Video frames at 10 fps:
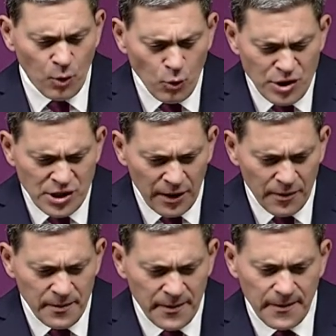But
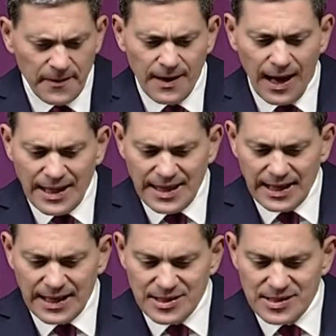also, I
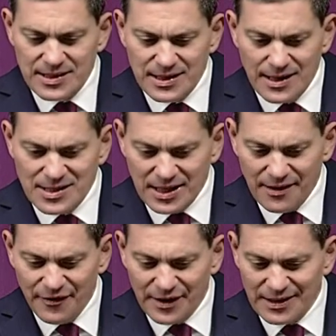think it's uh,
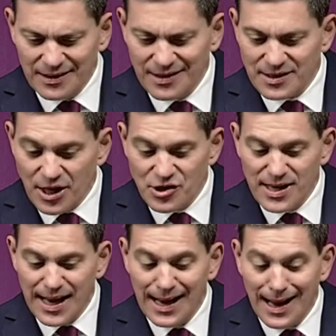significant that such
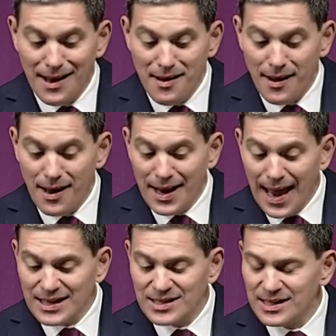an, uh, an
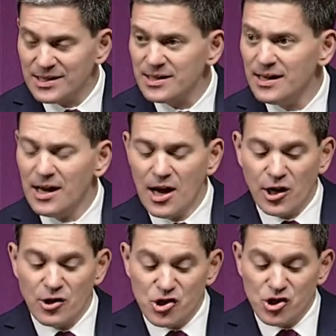axis
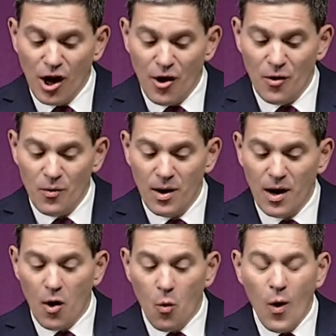can show
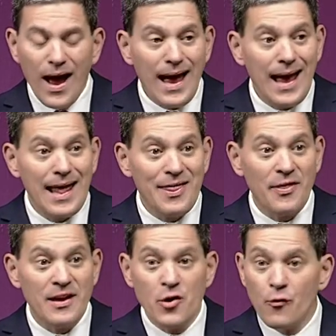where
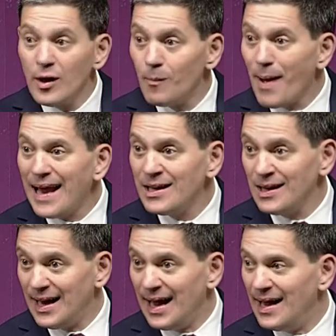that there's a real
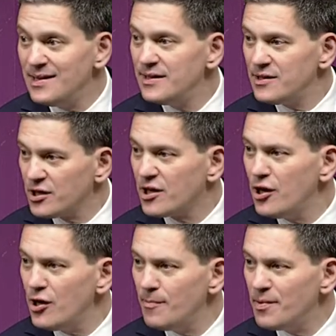battle ahead to
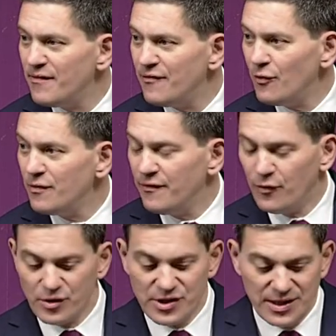curb the, fo the
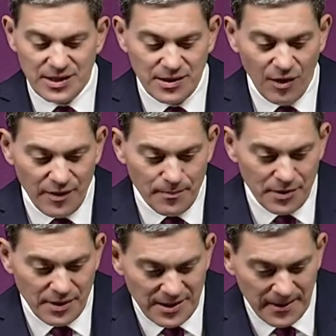forces of
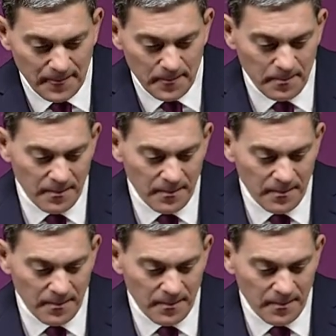impunity.